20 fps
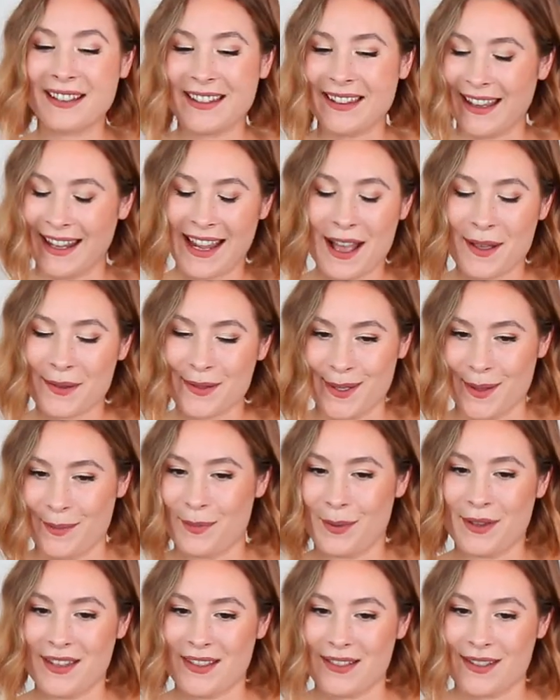really like how
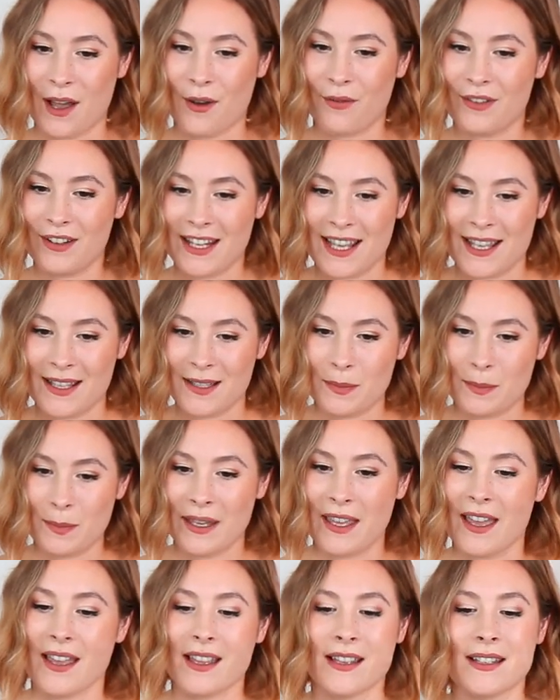simple this outfit is
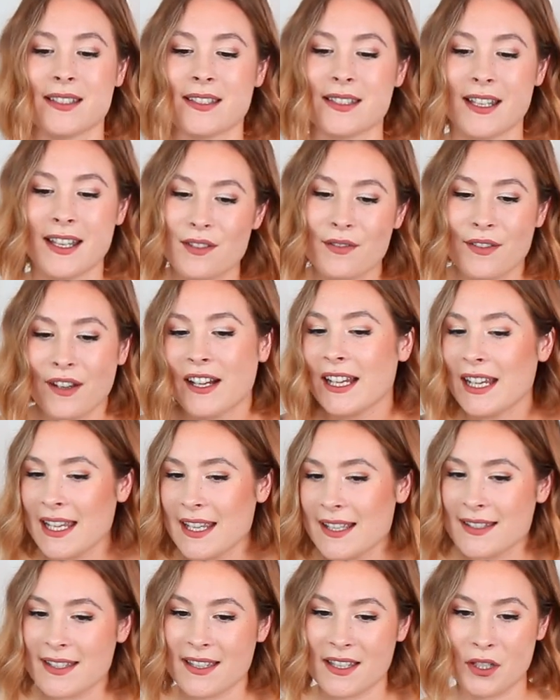because it's very
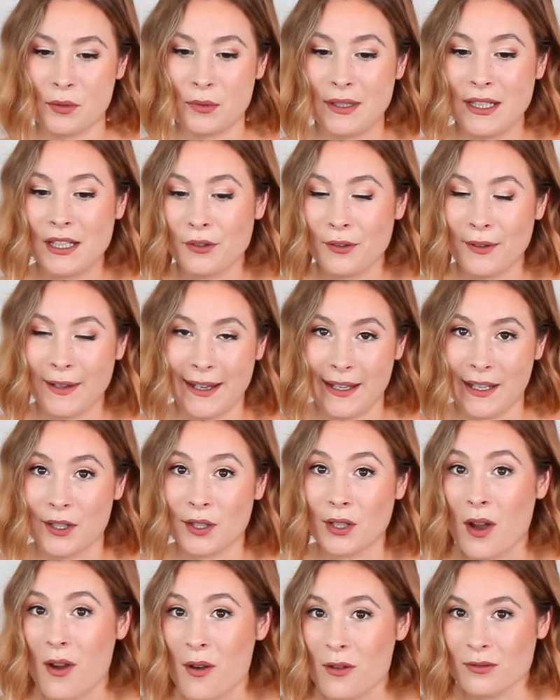easy to recreate
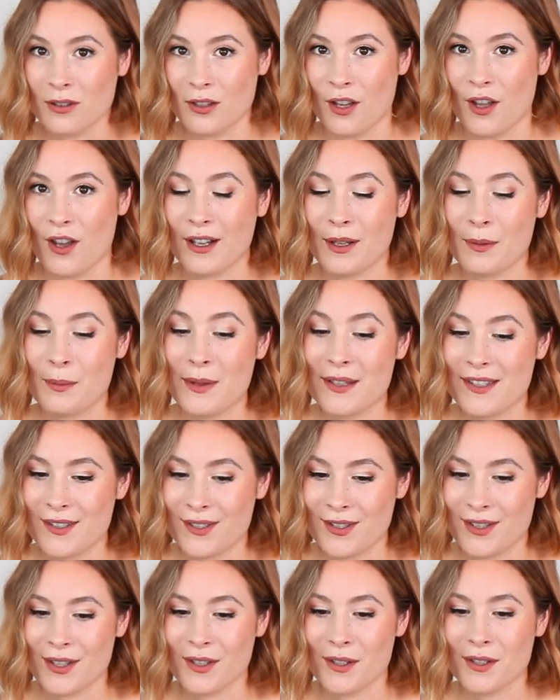your own look but
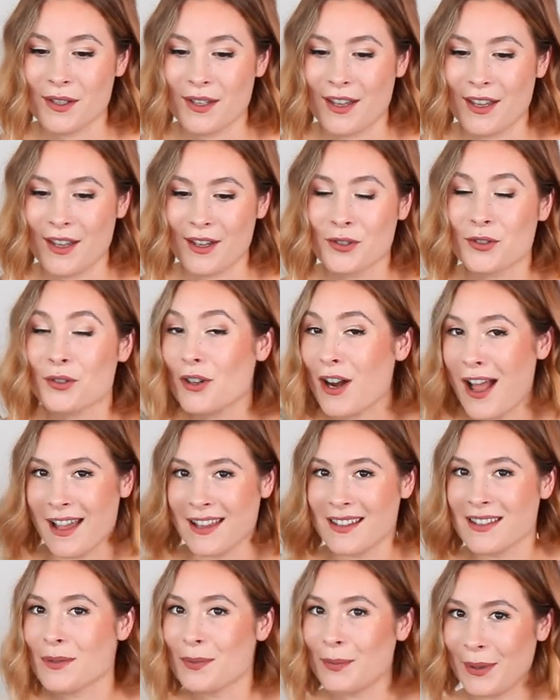still draw
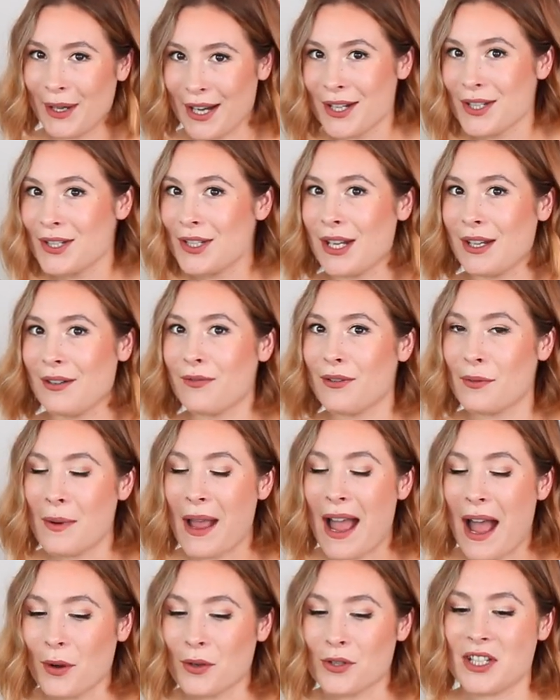inspiration from
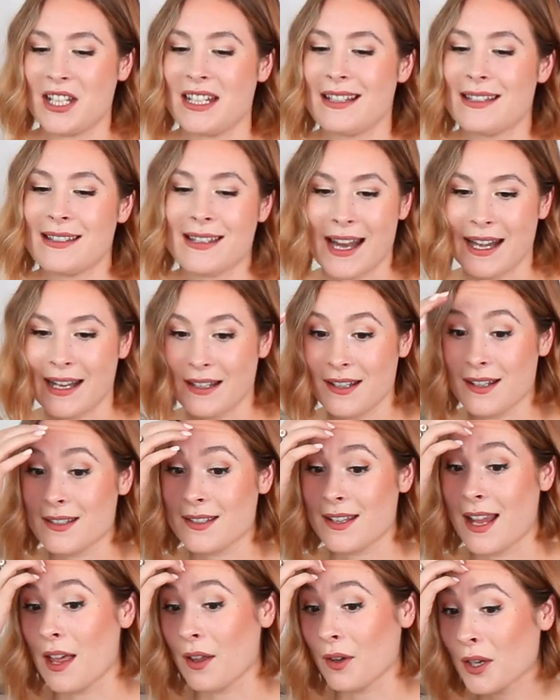how she decided to
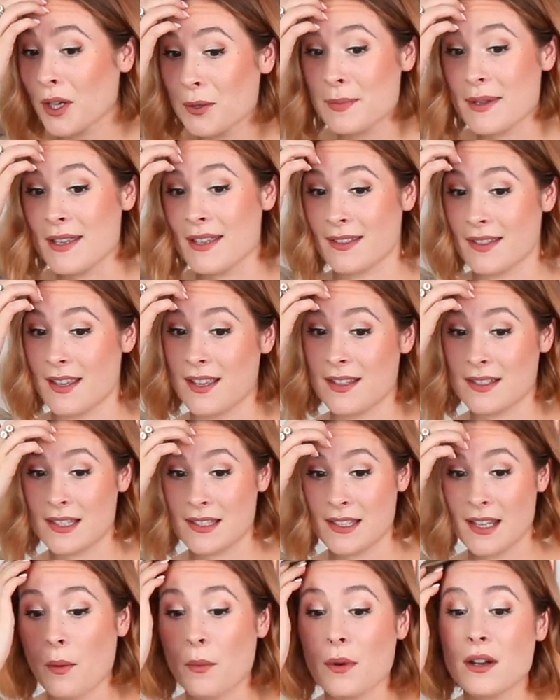style her
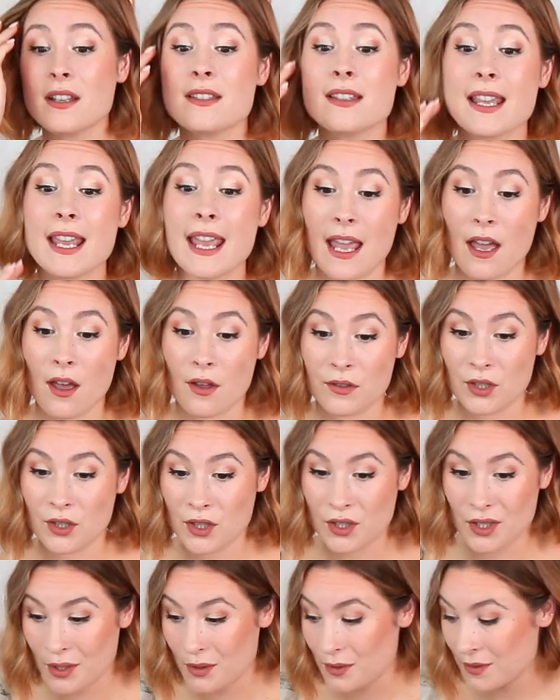pieces. I wanted to hit on the
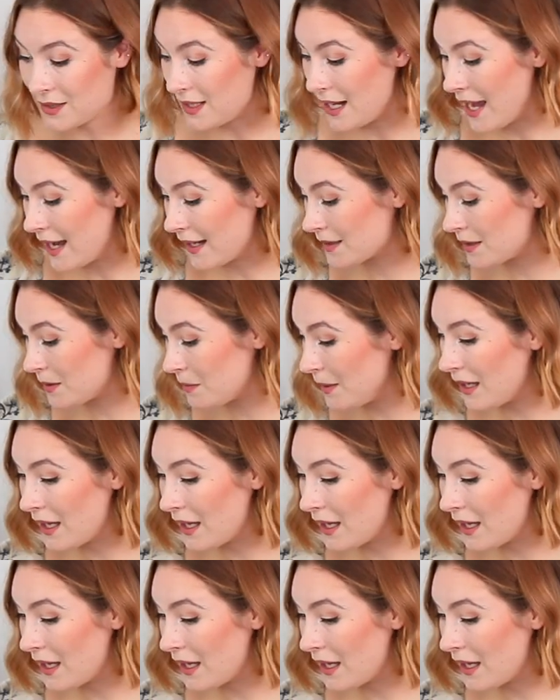shoes next